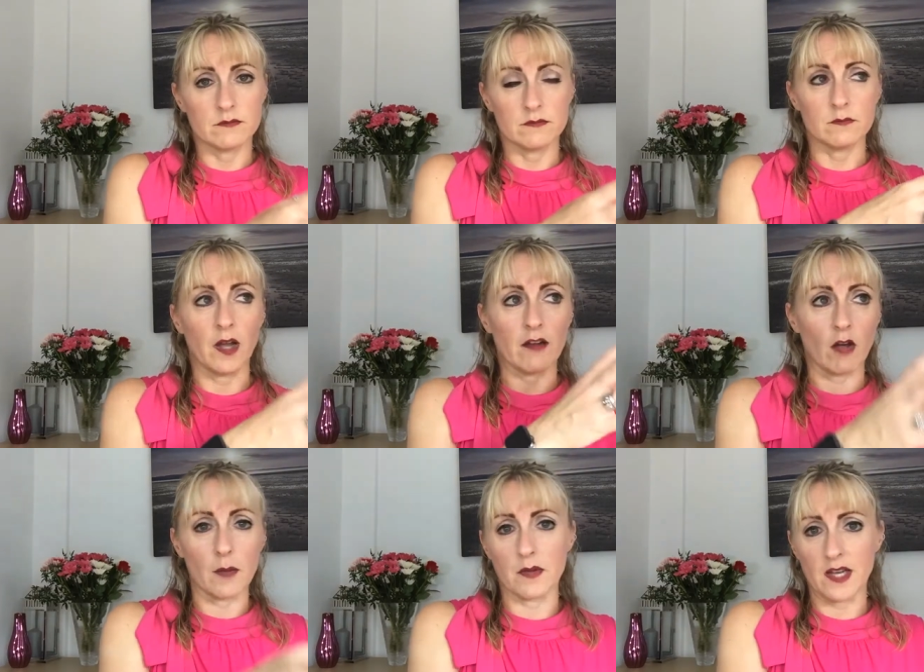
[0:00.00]
where I
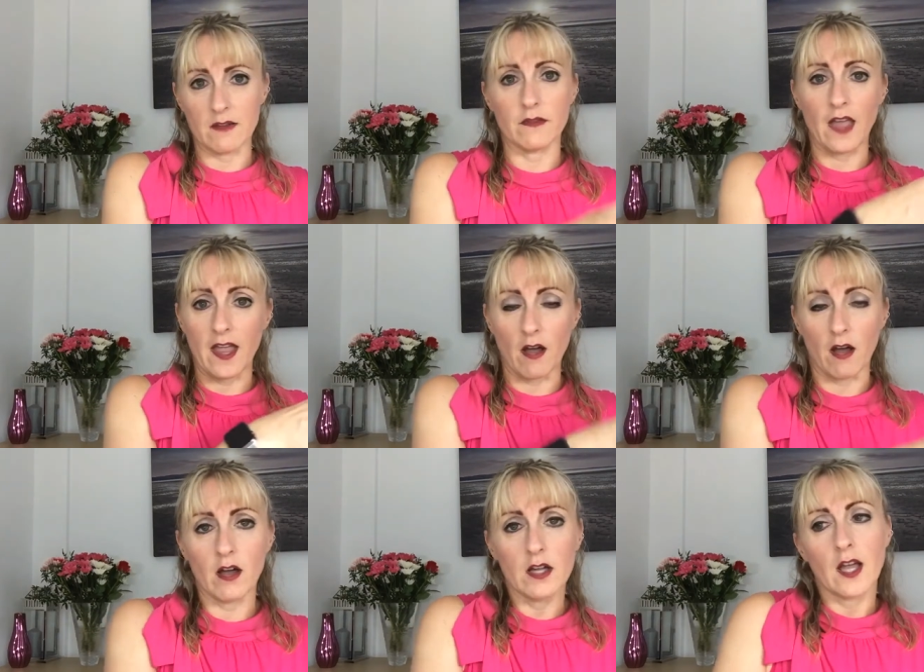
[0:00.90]
believe they
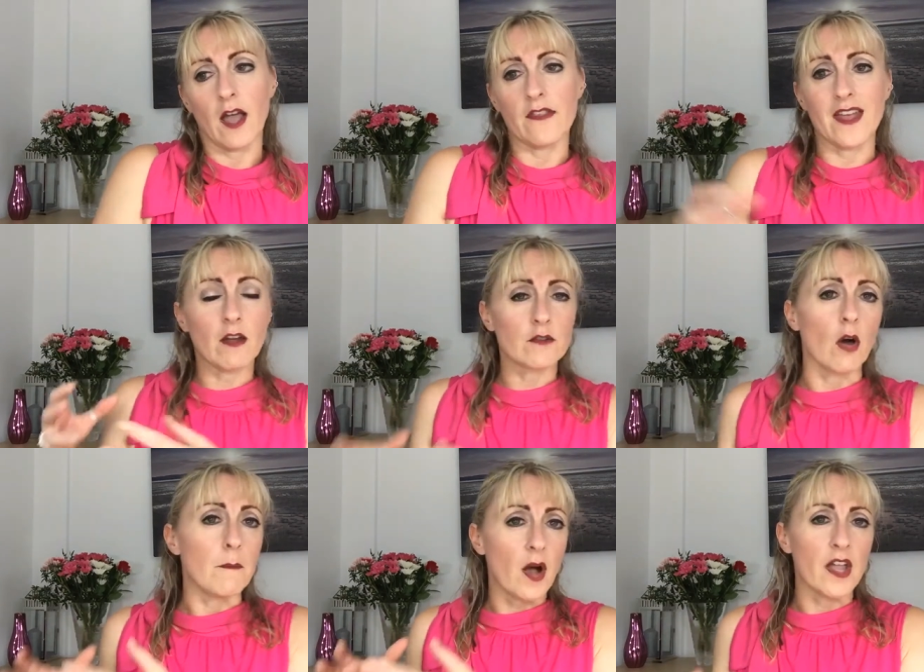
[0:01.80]
are, and then I've got
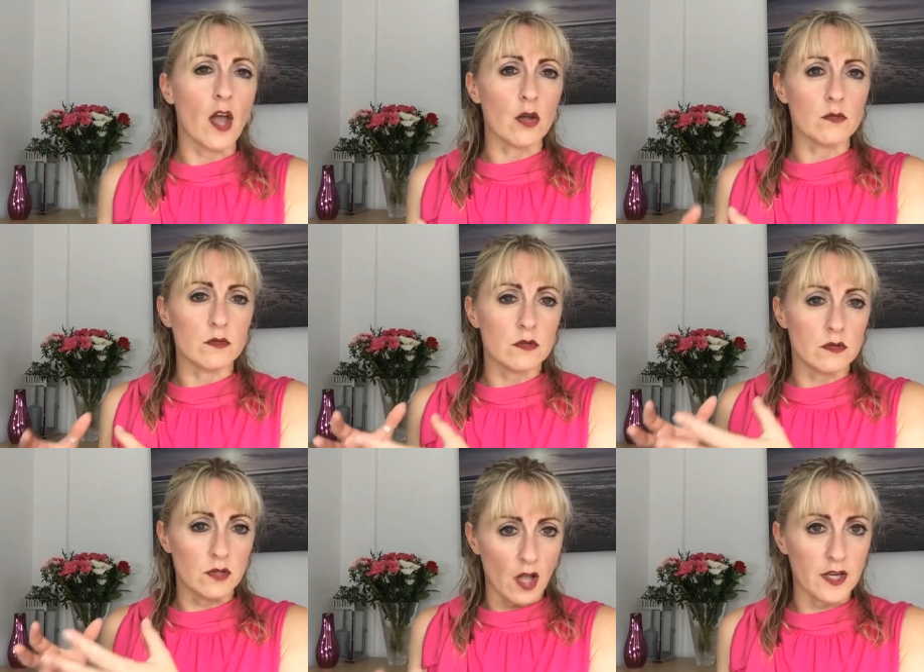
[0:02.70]
my own
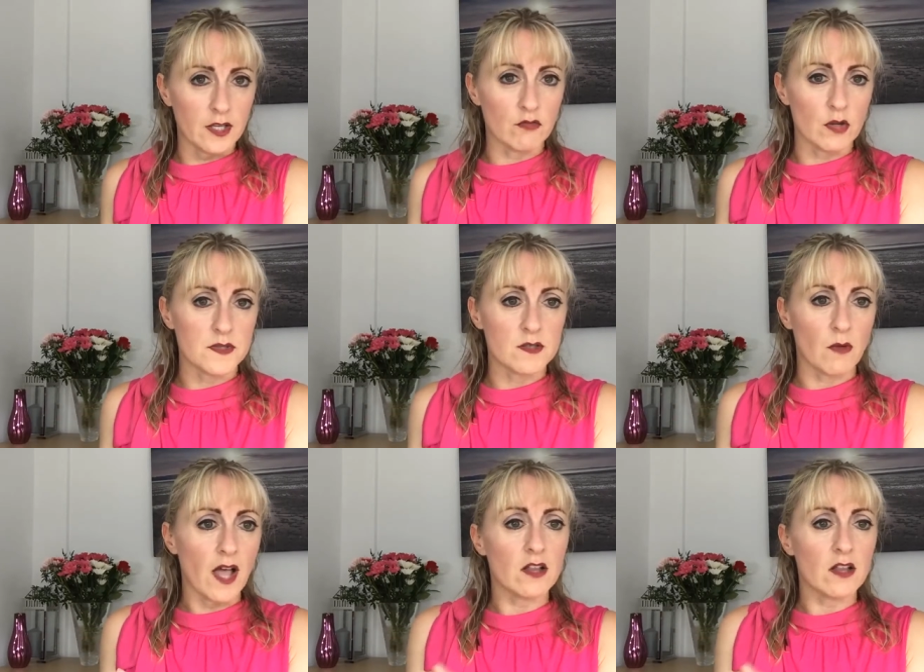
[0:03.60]
learning groups as well,